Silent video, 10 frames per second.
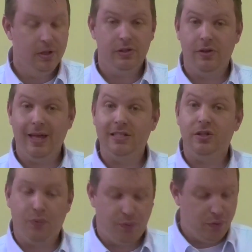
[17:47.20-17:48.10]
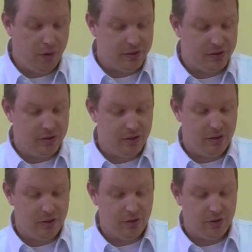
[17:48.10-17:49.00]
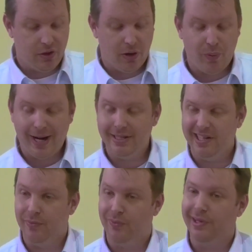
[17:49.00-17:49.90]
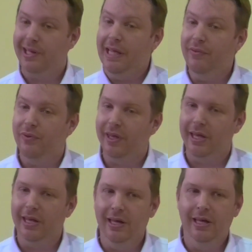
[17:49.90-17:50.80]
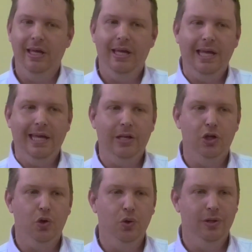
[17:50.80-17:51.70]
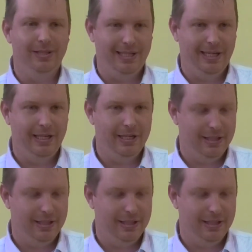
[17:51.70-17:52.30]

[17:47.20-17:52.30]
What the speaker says: So that's the first directive, living in unity.